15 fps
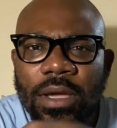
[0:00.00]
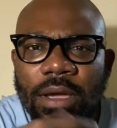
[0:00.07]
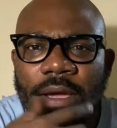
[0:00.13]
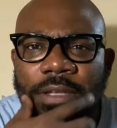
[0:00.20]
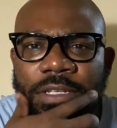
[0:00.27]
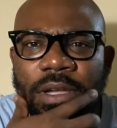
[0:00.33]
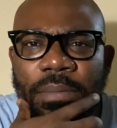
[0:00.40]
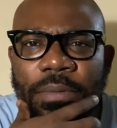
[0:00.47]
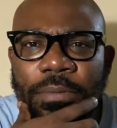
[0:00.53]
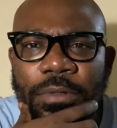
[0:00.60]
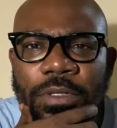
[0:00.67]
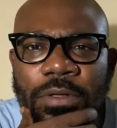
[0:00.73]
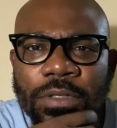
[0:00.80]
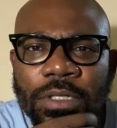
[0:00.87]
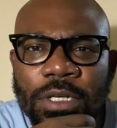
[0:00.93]
some people
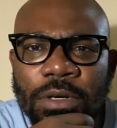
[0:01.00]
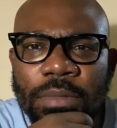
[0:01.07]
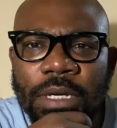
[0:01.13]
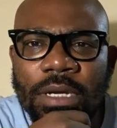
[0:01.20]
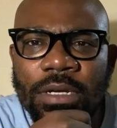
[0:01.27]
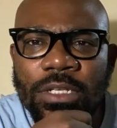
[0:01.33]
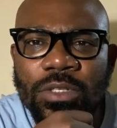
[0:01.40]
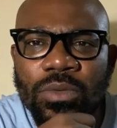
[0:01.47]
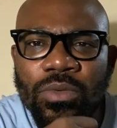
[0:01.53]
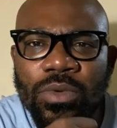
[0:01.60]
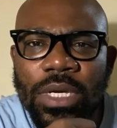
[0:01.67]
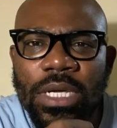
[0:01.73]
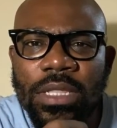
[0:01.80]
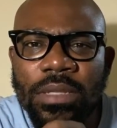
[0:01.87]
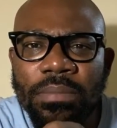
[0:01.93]
don't know because
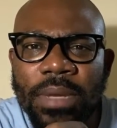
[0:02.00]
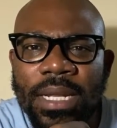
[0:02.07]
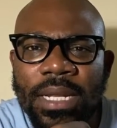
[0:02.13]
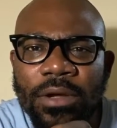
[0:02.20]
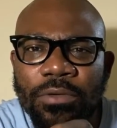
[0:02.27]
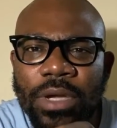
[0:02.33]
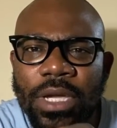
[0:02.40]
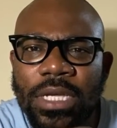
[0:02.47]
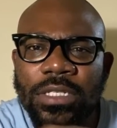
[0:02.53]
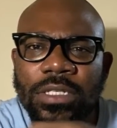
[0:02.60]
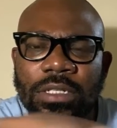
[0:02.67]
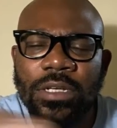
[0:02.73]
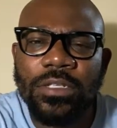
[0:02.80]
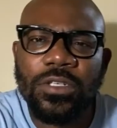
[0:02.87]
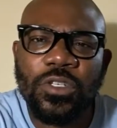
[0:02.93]
we, the men, are raised
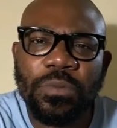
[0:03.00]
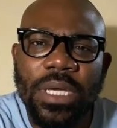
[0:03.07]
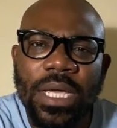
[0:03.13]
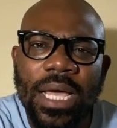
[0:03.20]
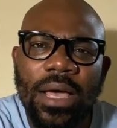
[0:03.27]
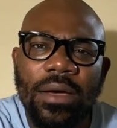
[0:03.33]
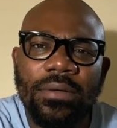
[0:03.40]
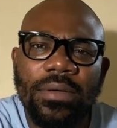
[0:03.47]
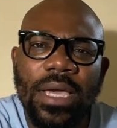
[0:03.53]
not to speak out.